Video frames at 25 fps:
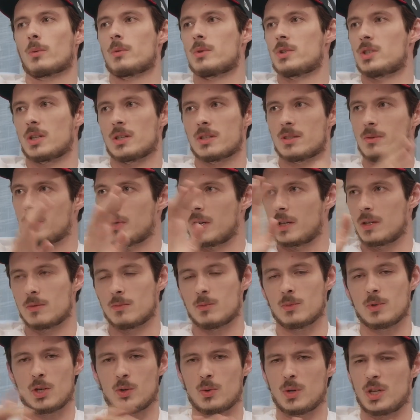we just
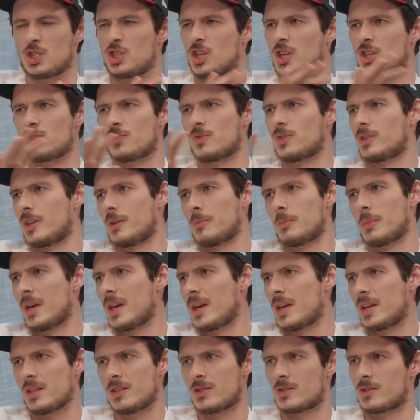we change the
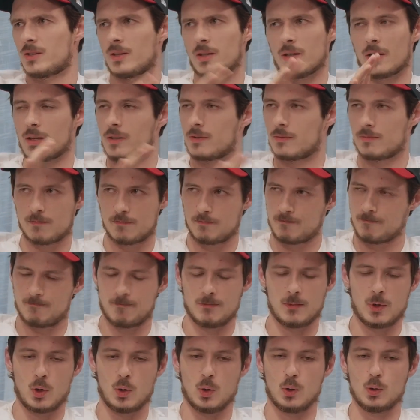domains, like,
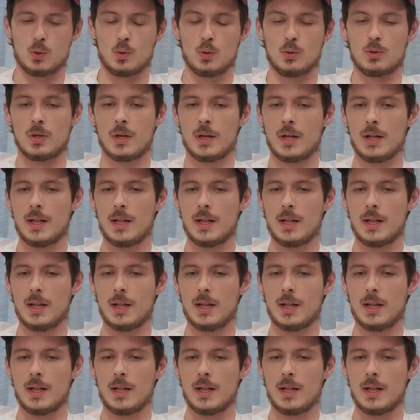all good.